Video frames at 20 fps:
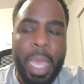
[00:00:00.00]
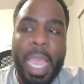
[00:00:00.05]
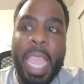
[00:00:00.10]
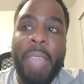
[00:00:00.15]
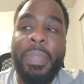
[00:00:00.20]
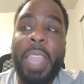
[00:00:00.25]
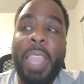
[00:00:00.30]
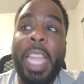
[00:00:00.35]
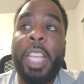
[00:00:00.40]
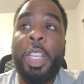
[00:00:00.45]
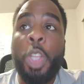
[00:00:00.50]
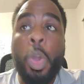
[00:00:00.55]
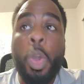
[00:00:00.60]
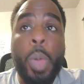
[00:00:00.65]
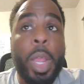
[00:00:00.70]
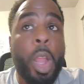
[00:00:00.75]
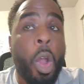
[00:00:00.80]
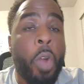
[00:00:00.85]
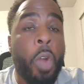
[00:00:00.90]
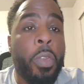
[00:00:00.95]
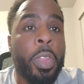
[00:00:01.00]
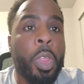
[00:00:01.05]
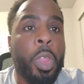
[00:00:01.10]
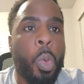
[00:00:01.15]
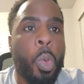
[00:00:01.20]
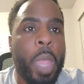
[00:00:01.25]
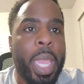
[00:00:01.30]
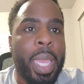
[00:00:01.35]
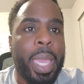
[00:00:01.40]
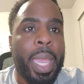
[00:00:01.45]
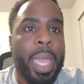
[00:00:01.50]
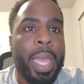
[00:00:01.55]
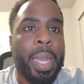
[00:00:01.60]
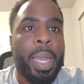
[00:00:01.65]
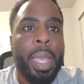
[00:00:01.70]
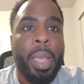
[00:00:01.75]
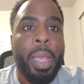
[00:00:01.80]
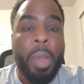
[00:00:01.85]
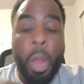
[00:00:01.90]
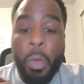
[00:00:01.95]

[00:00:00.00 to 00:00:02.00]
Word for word: If they do it over the weekend,